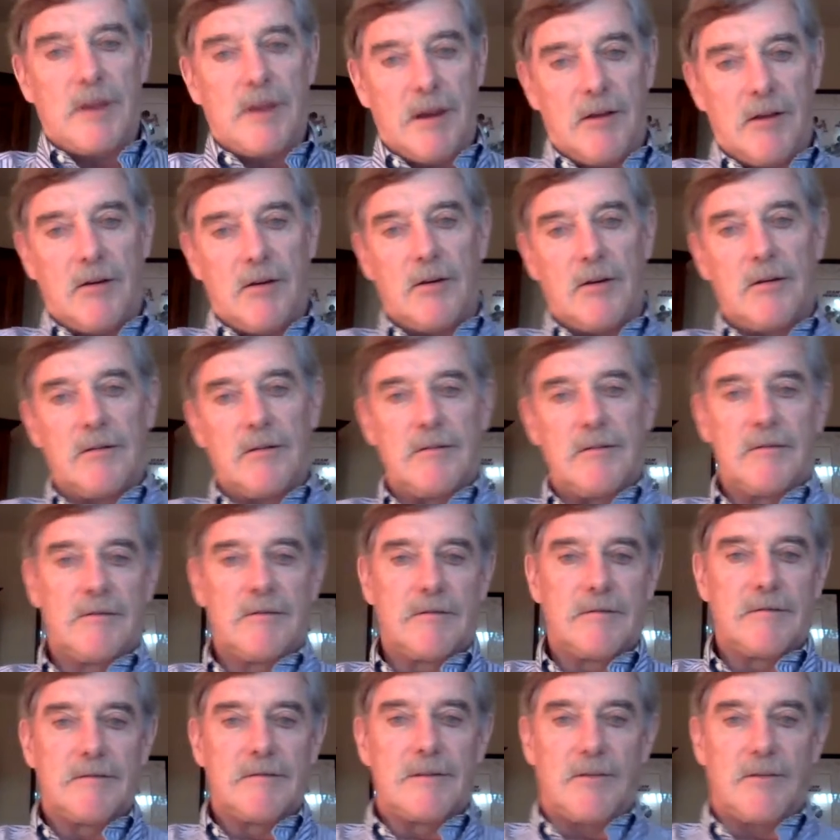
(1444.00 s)
the ear
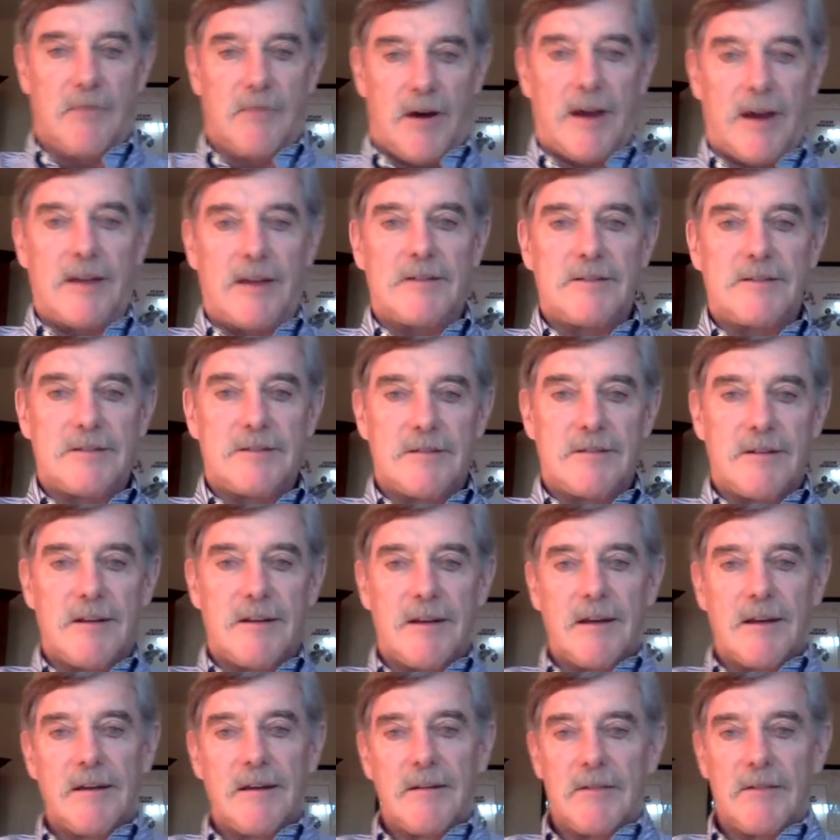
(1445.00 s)
device
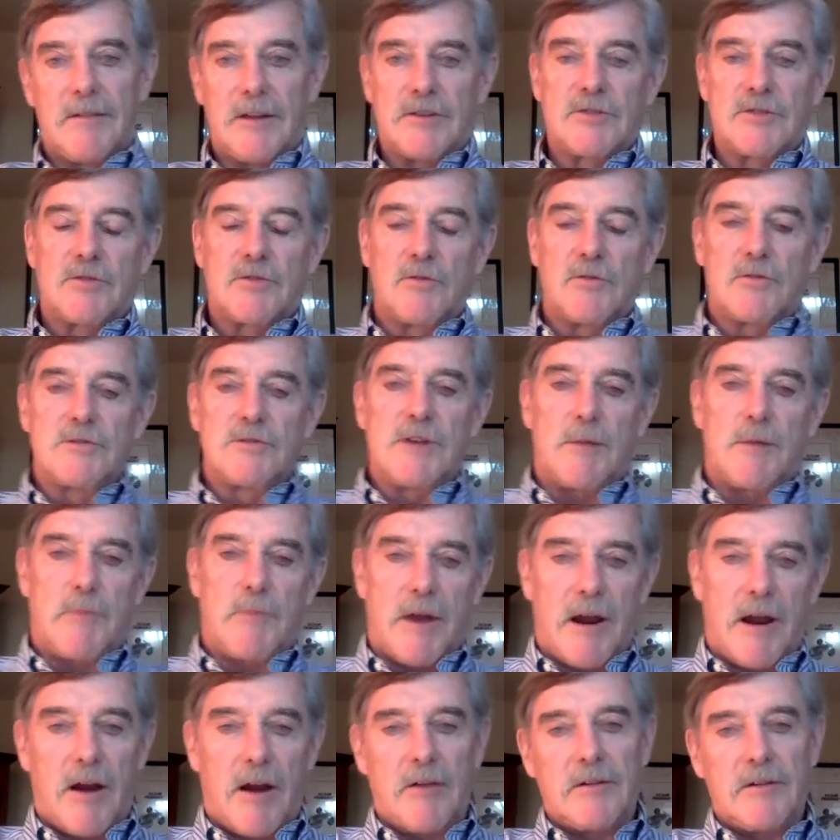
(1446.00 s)
that screws up my
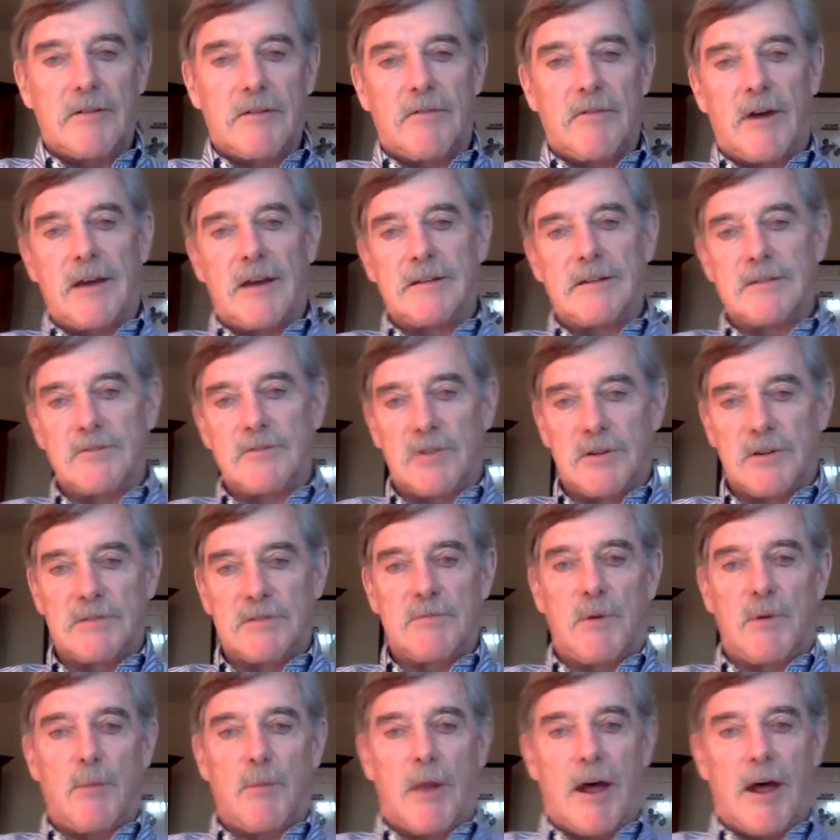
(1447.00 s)
heart device and turns
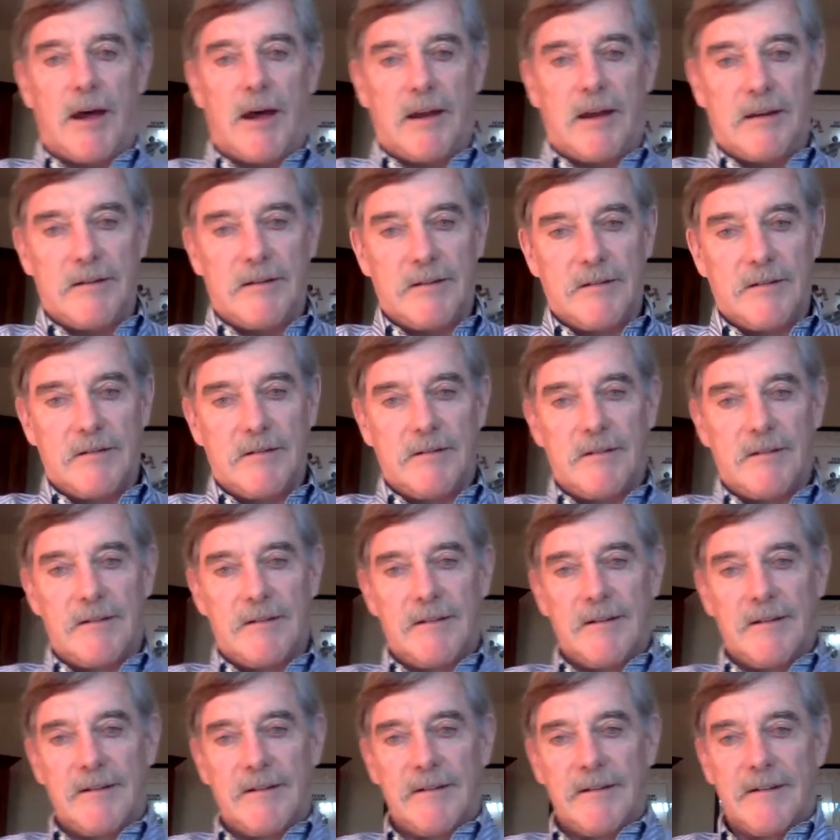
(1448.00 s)
me blind,
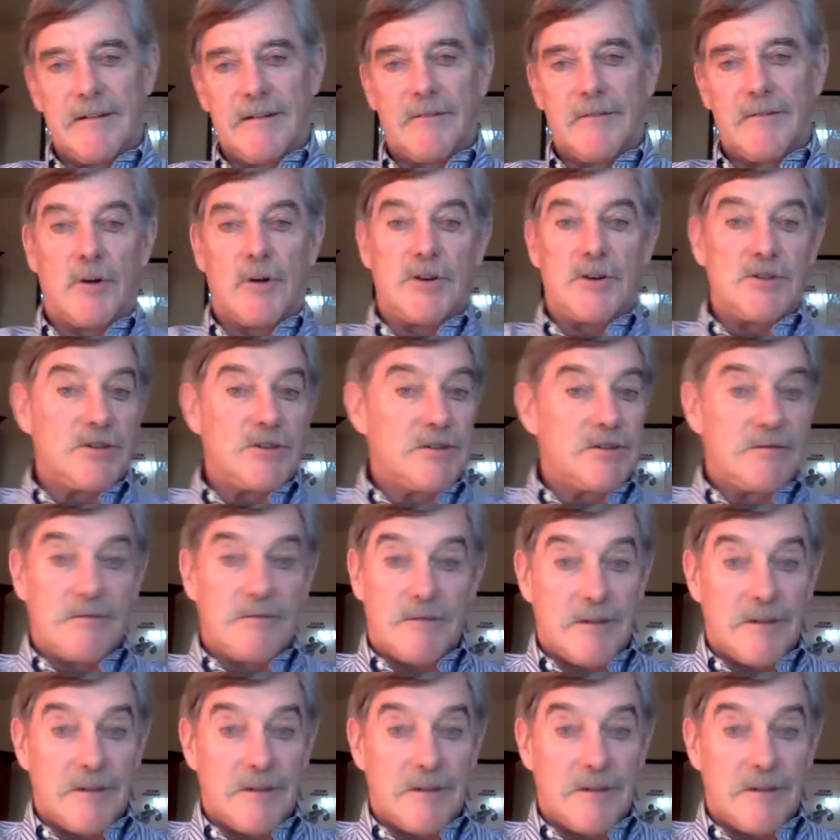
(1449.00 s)
which